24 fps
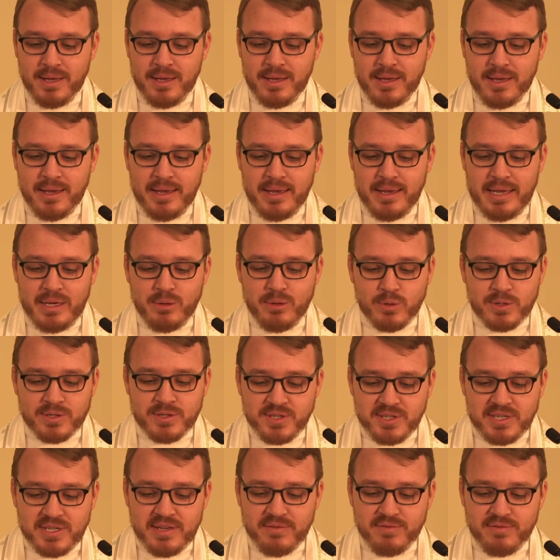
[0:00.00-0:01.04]
he
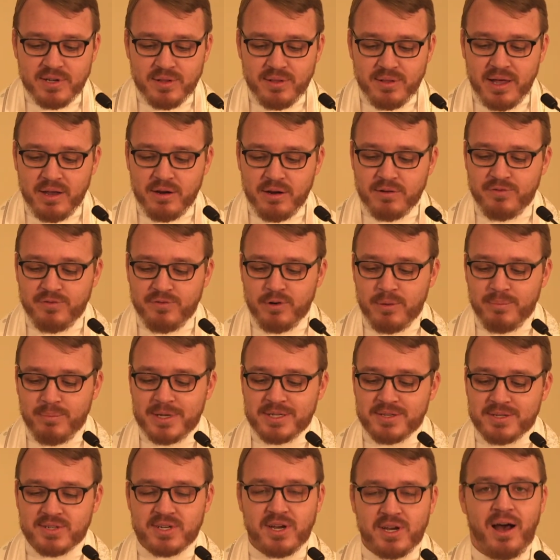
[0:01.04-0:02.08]
received a letter from his
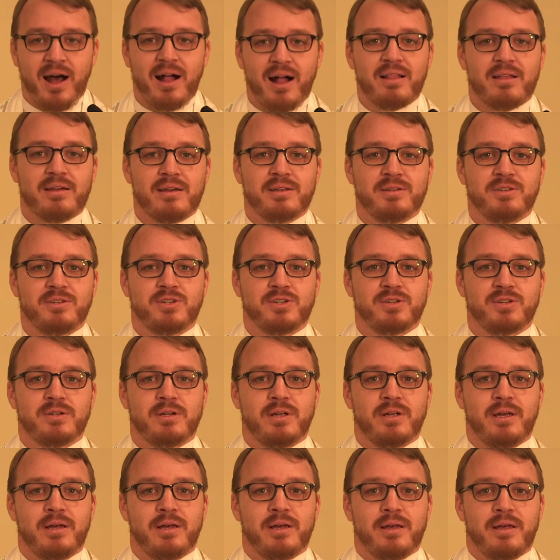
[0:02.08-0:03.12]
college
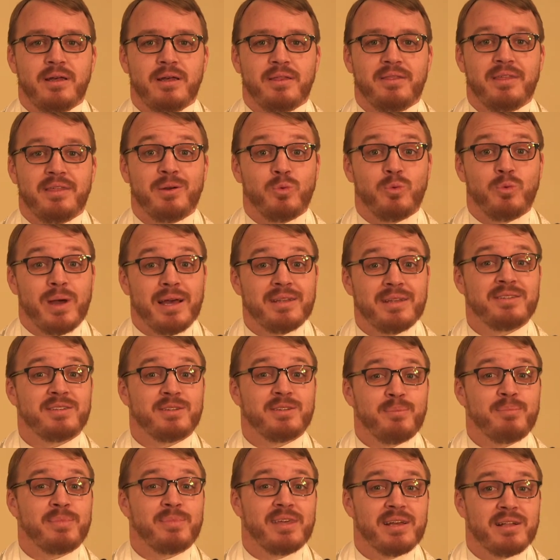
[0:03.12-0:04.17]
that read
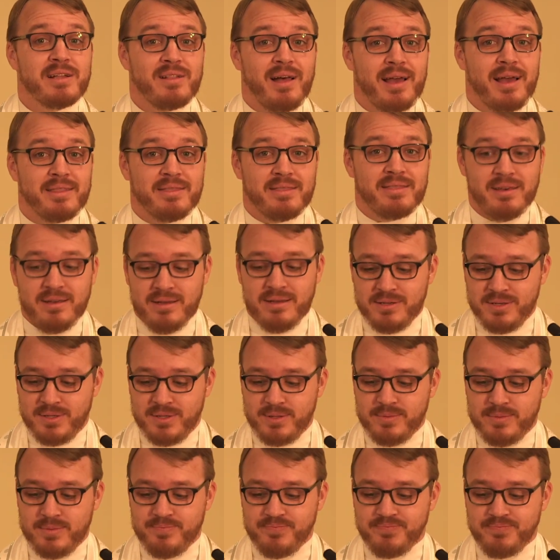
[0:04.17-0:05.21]
something like this:
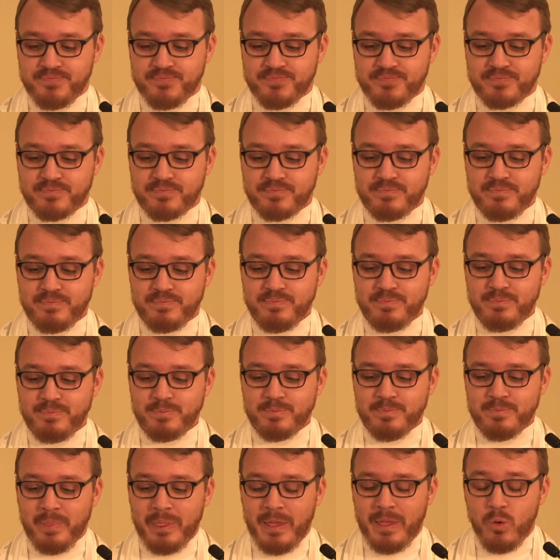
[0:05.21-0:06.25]

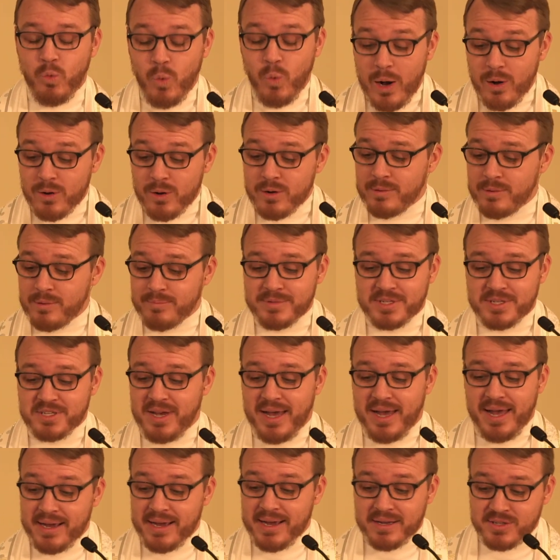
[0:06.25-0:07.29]
"Welcome to
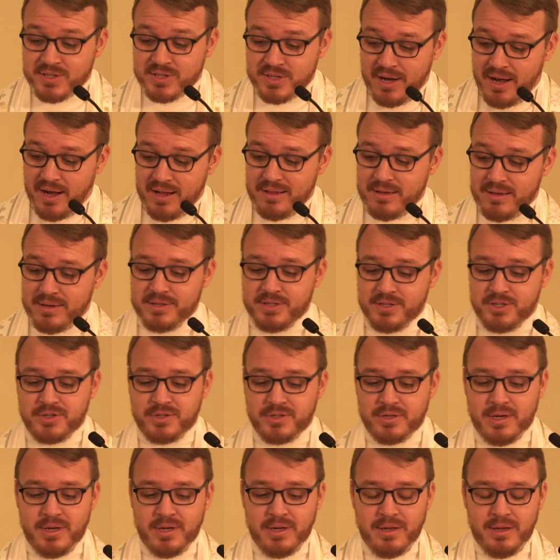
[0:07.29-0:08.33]
X college.
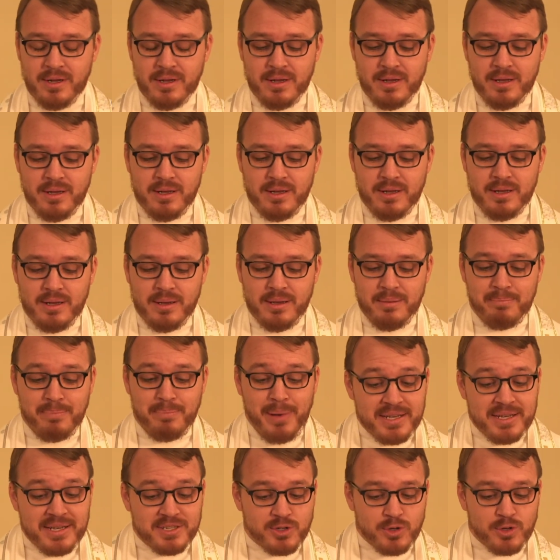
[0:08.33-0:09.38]

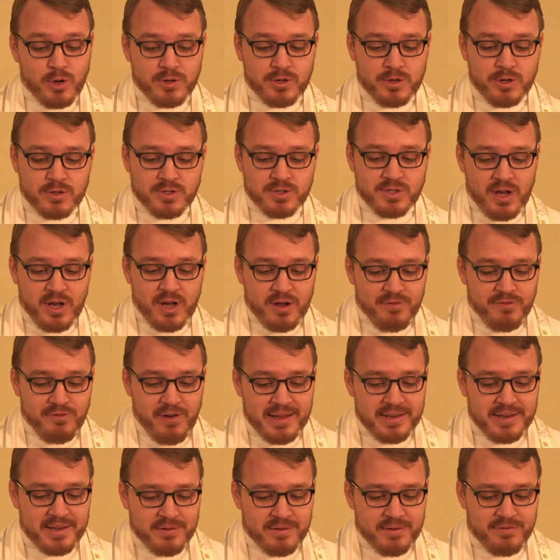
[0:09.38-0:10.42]
Based on your
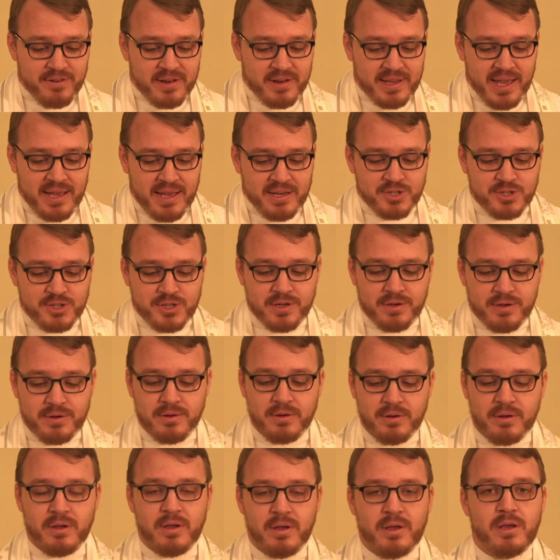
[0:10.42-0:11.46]
self-identification,
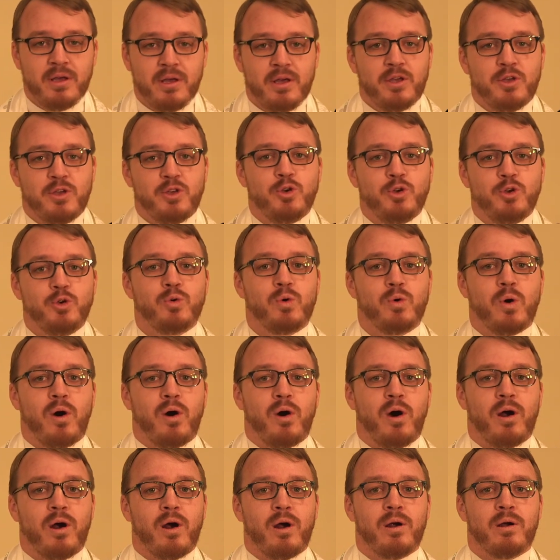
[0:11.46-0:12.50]
you
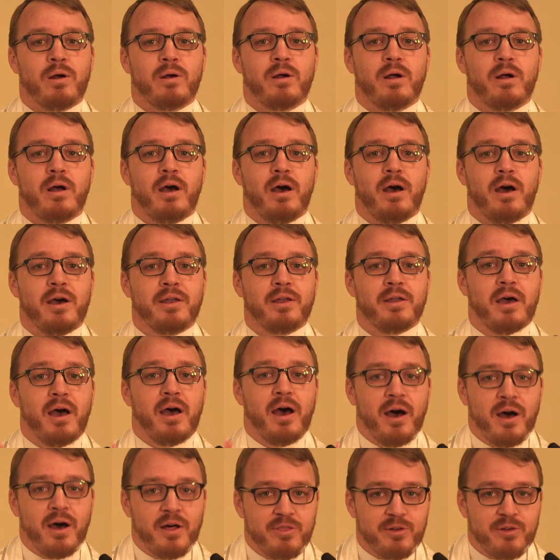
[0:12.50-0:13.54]
are an
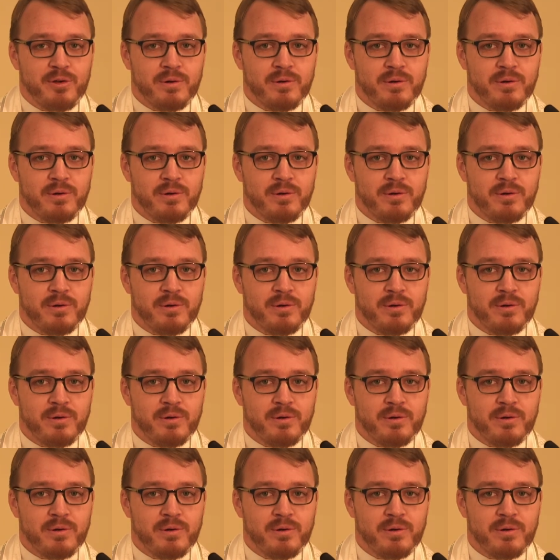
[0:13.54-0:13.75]
other,